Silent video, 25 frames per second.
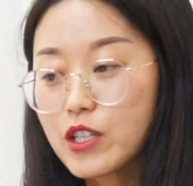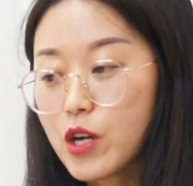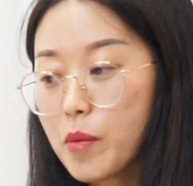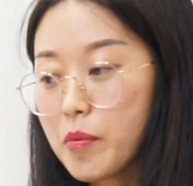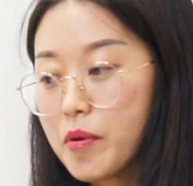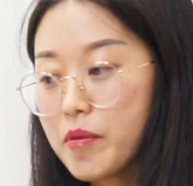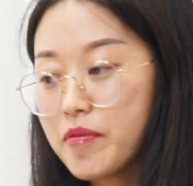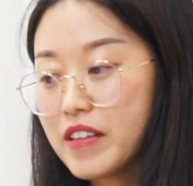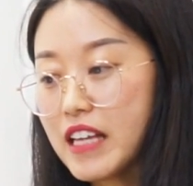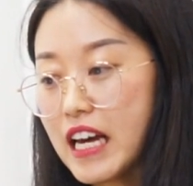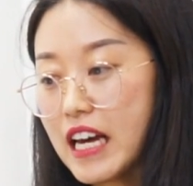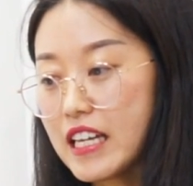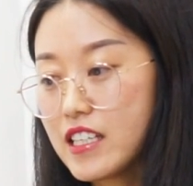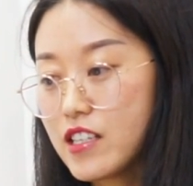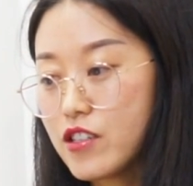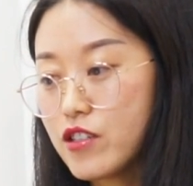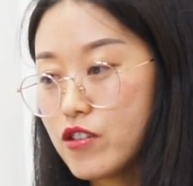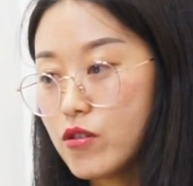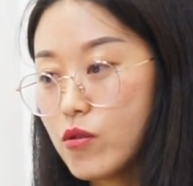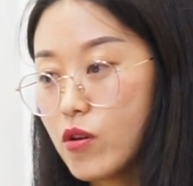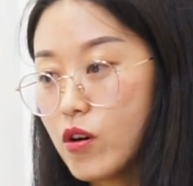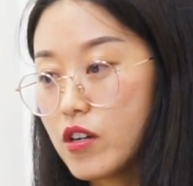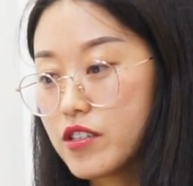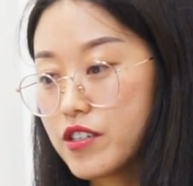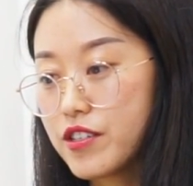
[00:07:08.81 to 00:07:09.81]
On top of
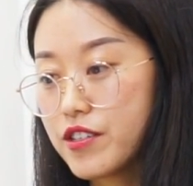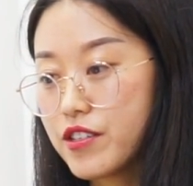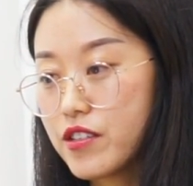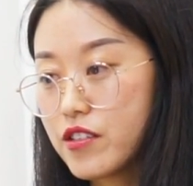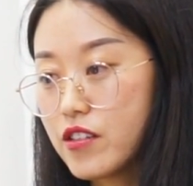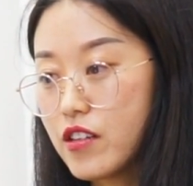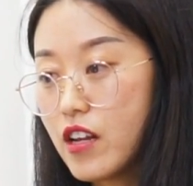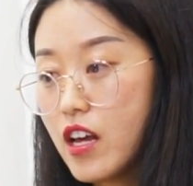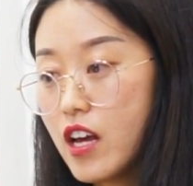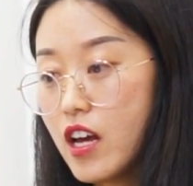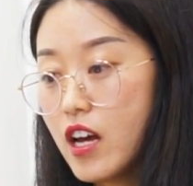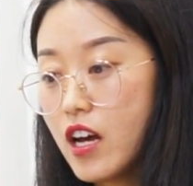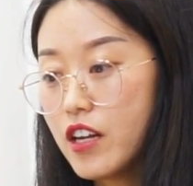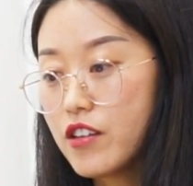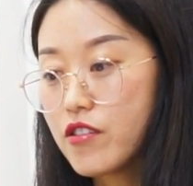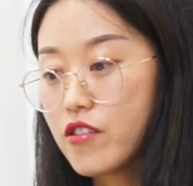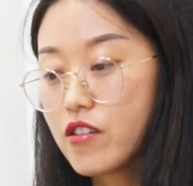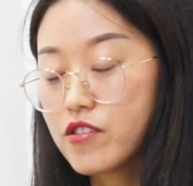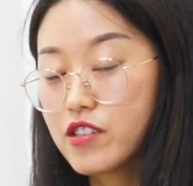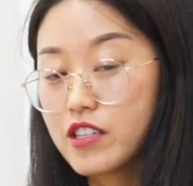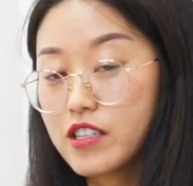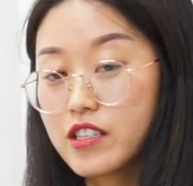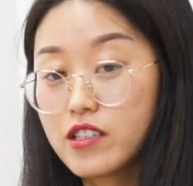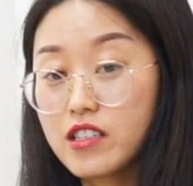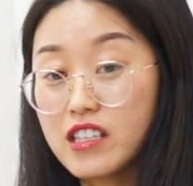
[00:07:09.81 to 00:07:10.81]
that, you're just
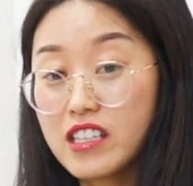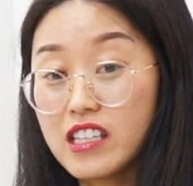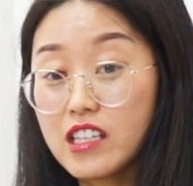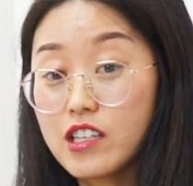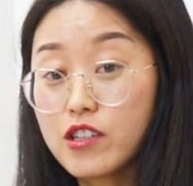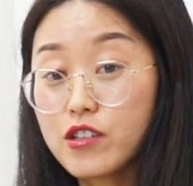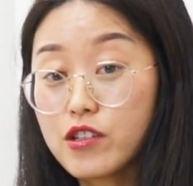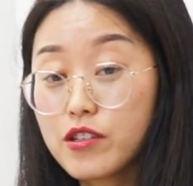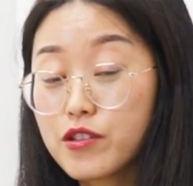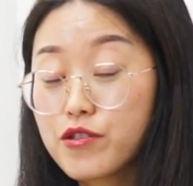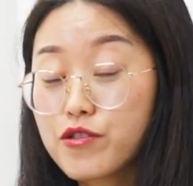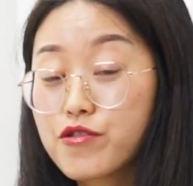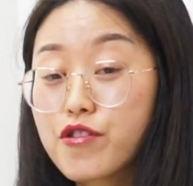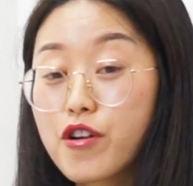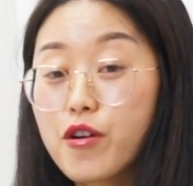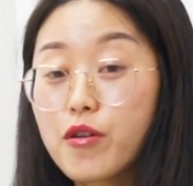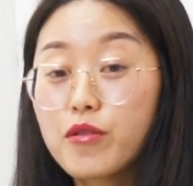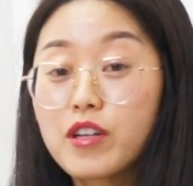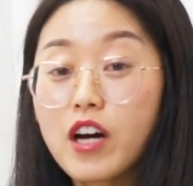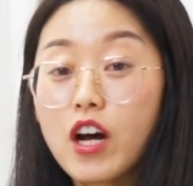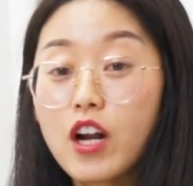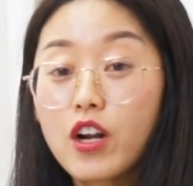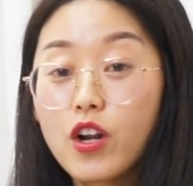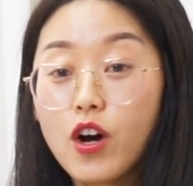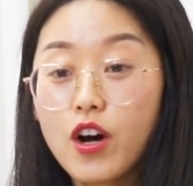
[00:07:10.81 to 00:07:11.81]

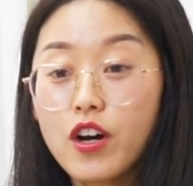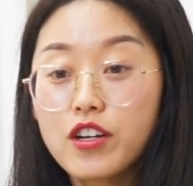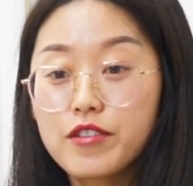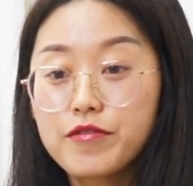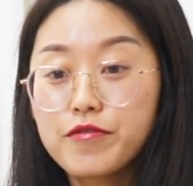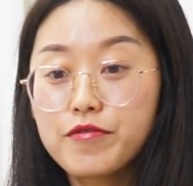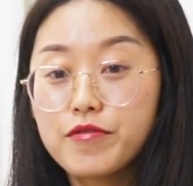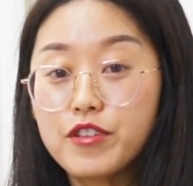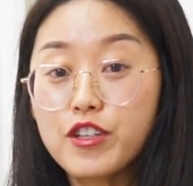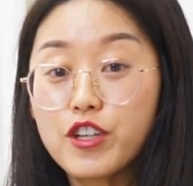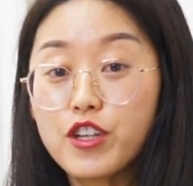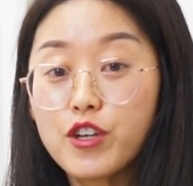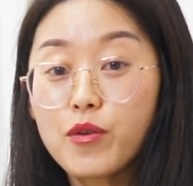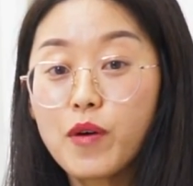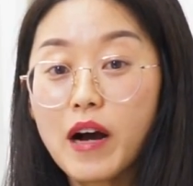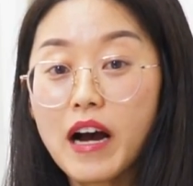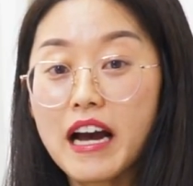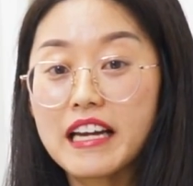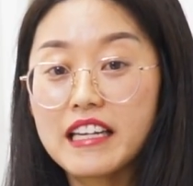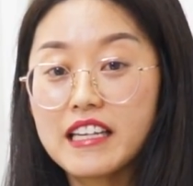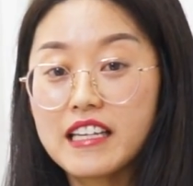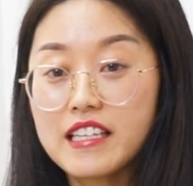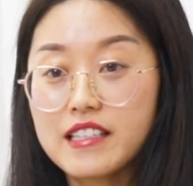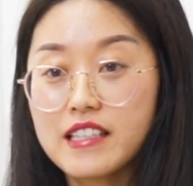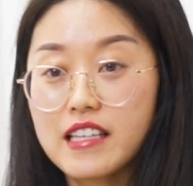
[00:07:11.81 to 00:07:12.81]
throwed a lot of
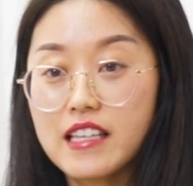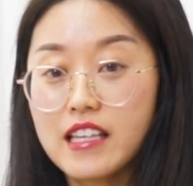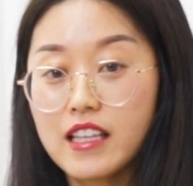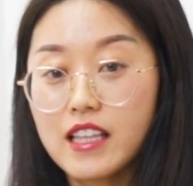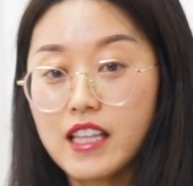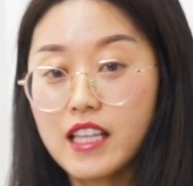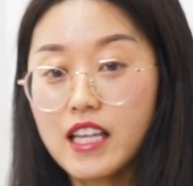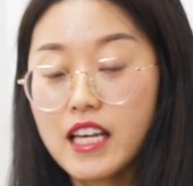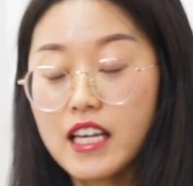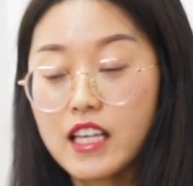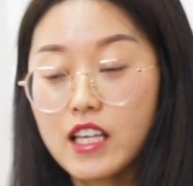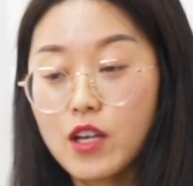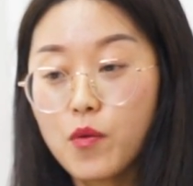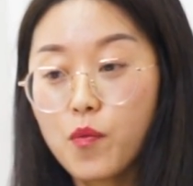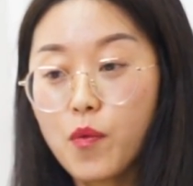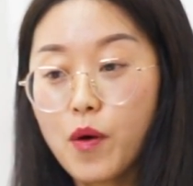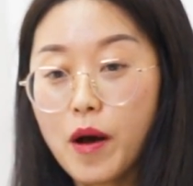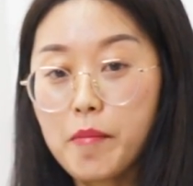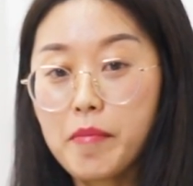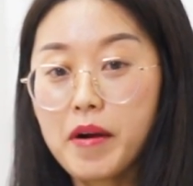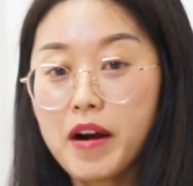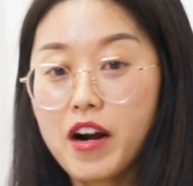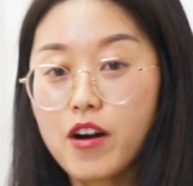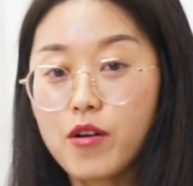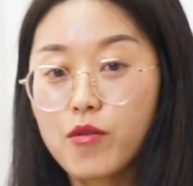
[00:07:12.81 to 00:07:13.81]
new ideas in
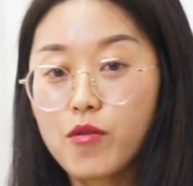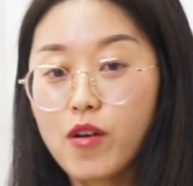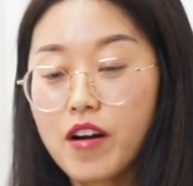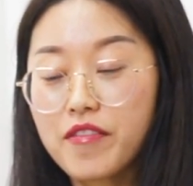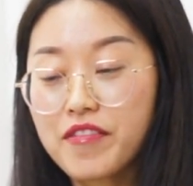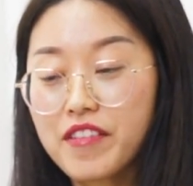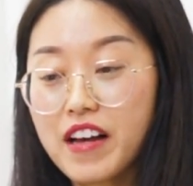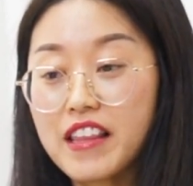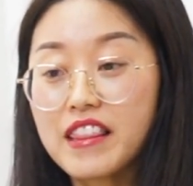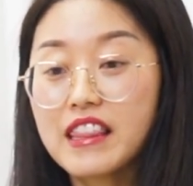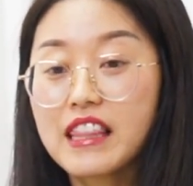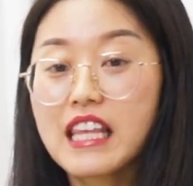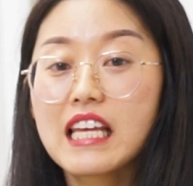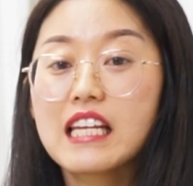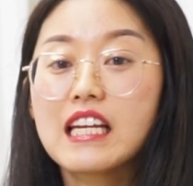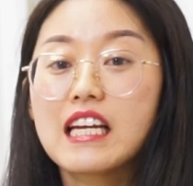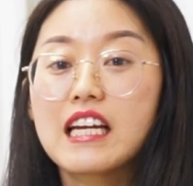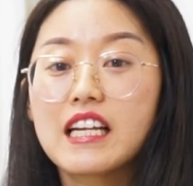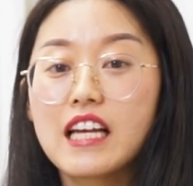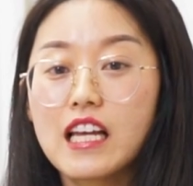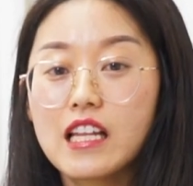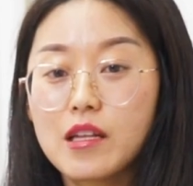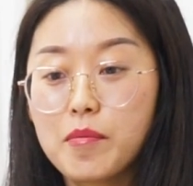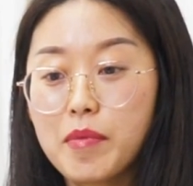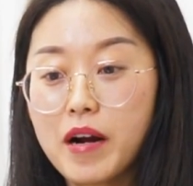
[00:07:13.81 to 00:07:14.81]
one paragraph and
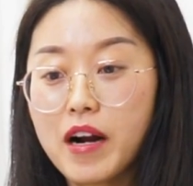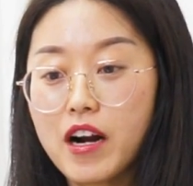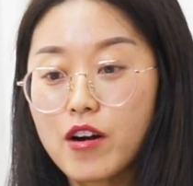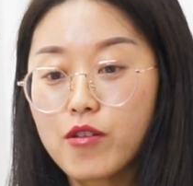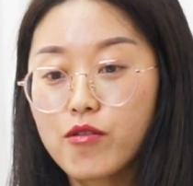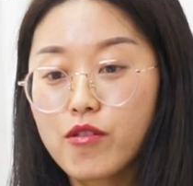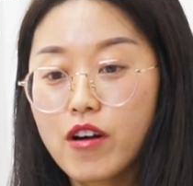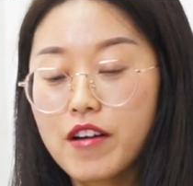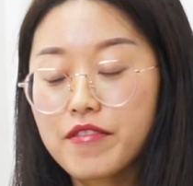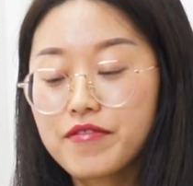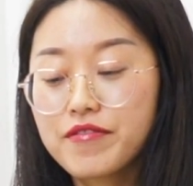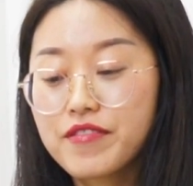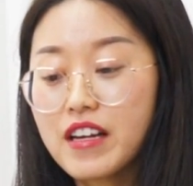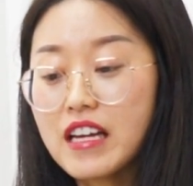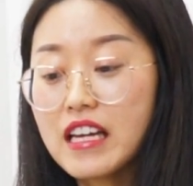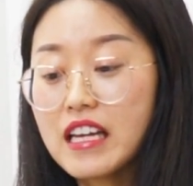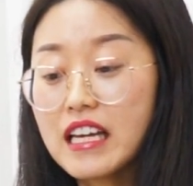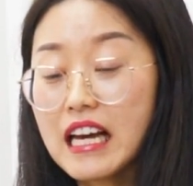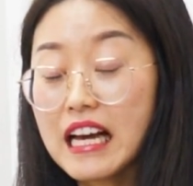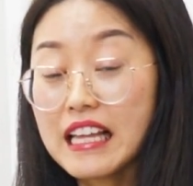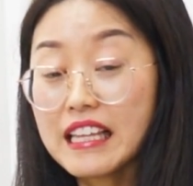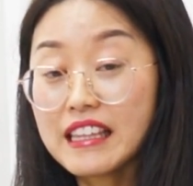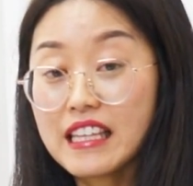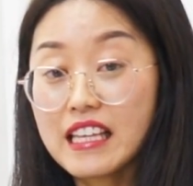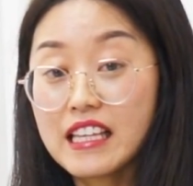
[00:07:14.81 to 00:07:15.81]
then another paragraph.
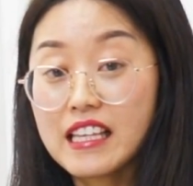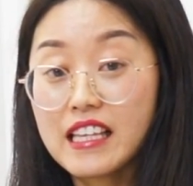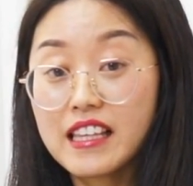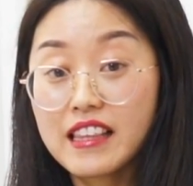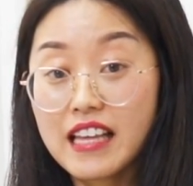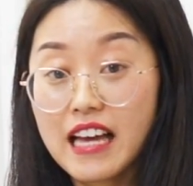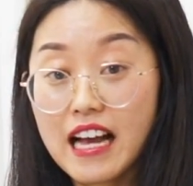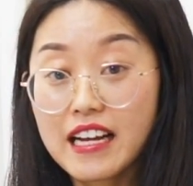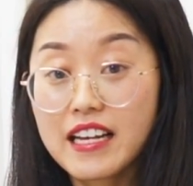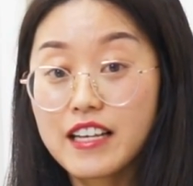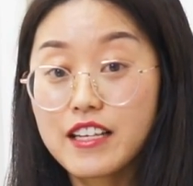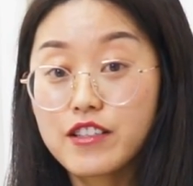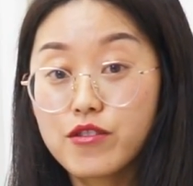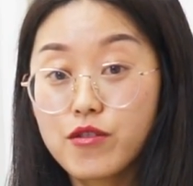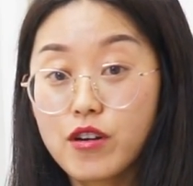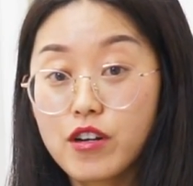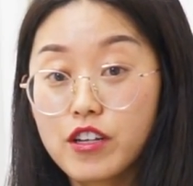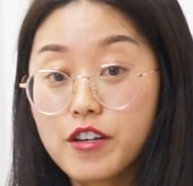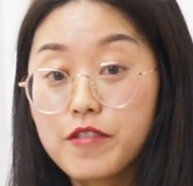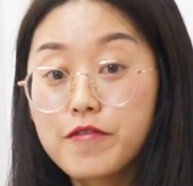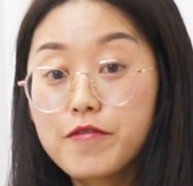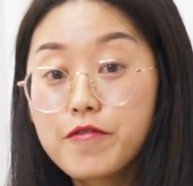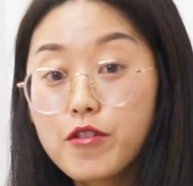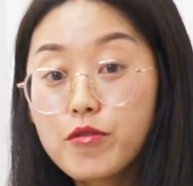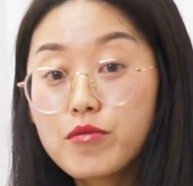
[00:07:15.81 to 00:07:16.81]
And then in that case,
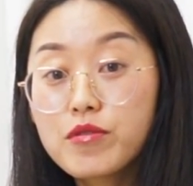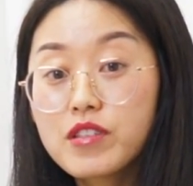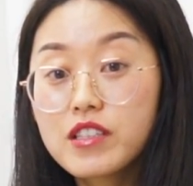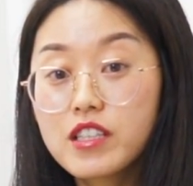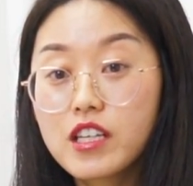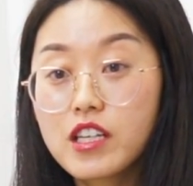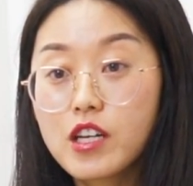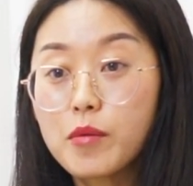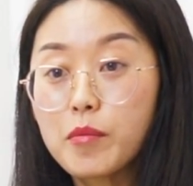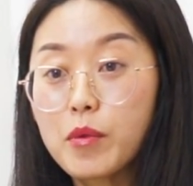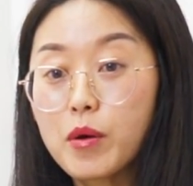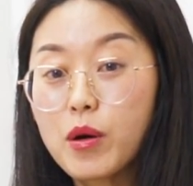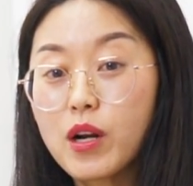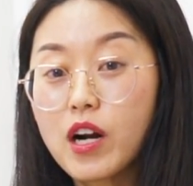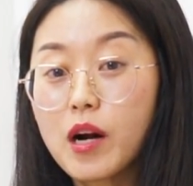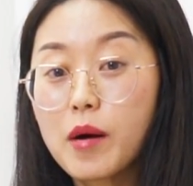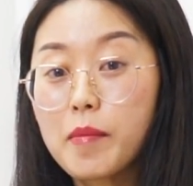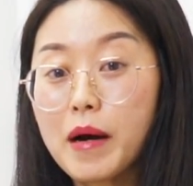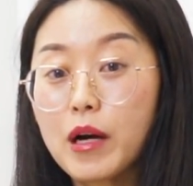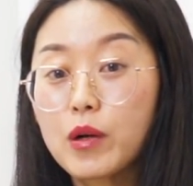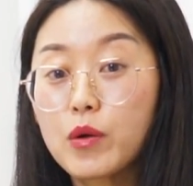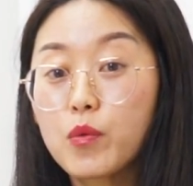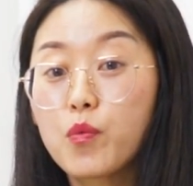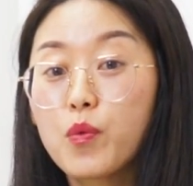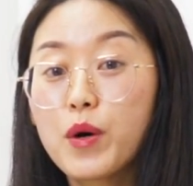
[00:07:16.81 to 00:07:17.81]
you are confusing the
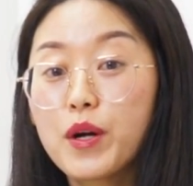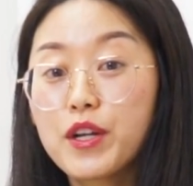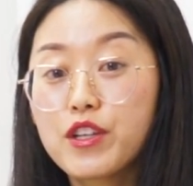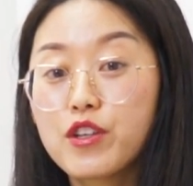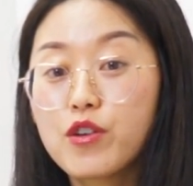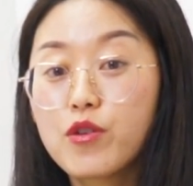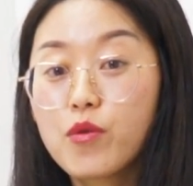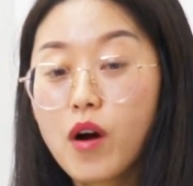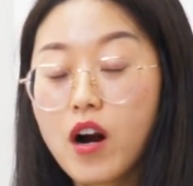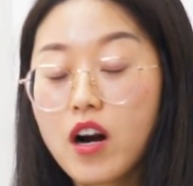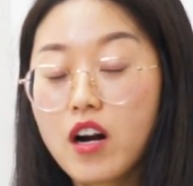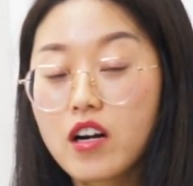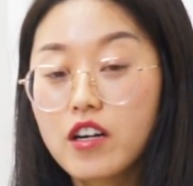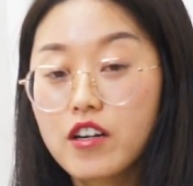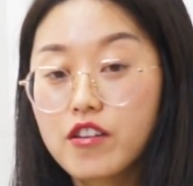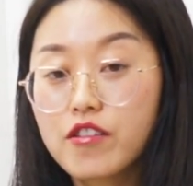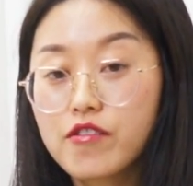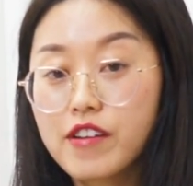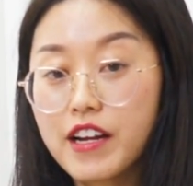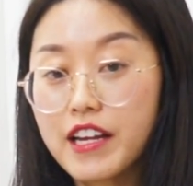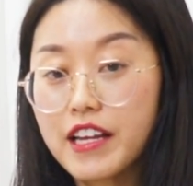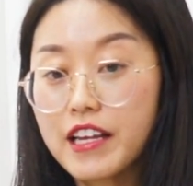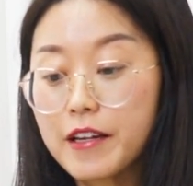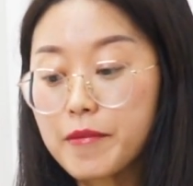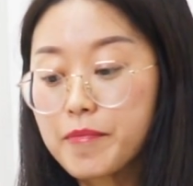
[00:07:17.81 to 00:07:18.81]
computer about what you are
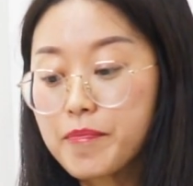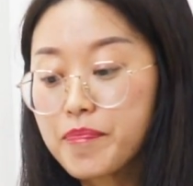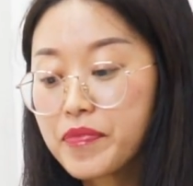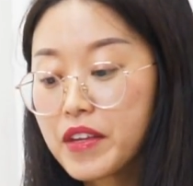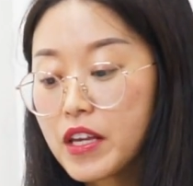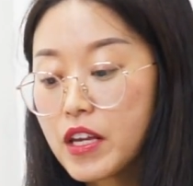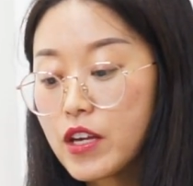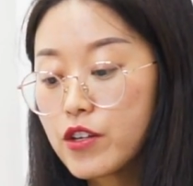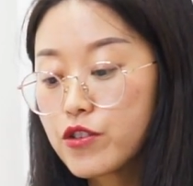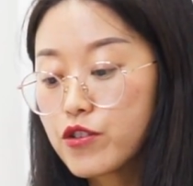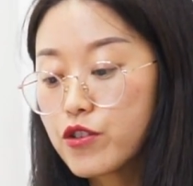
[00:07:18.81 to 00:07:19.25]
agreeing.